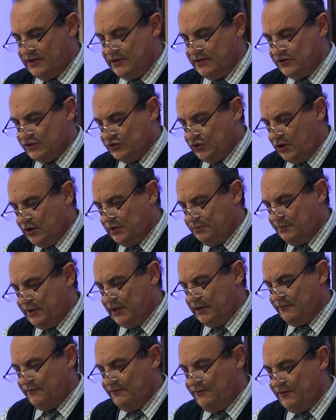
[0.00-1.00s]
short
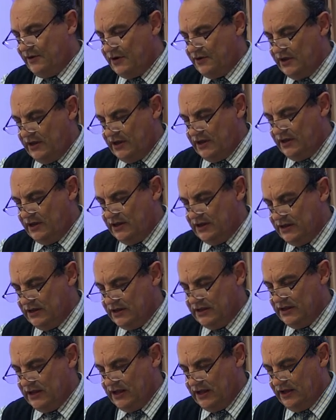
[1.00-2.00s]
but very
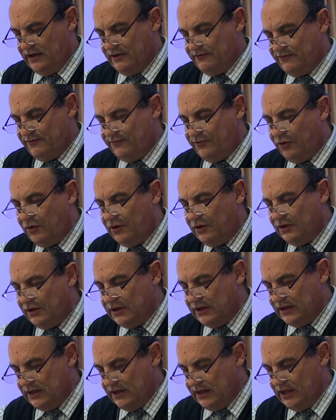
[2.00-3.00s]
uh,
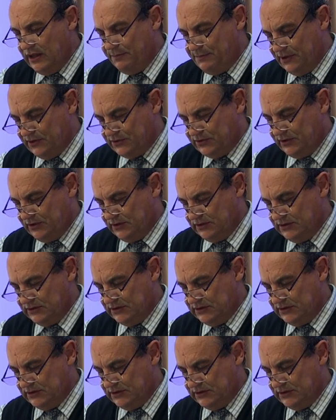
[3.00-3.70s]
full epistle.